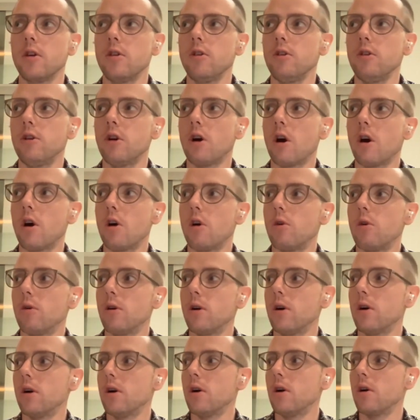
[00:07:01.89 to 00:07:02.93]
you know,
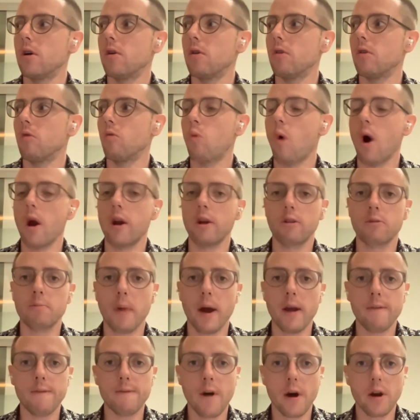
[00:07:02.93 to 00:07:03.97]
what does
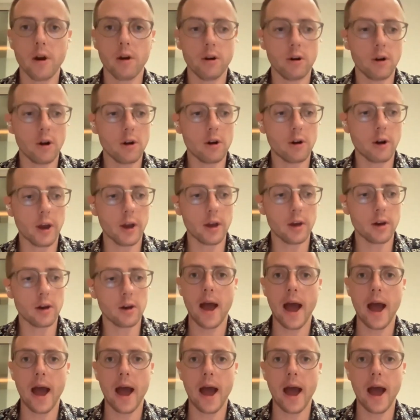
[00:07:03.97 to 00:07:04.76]
my funnel look like?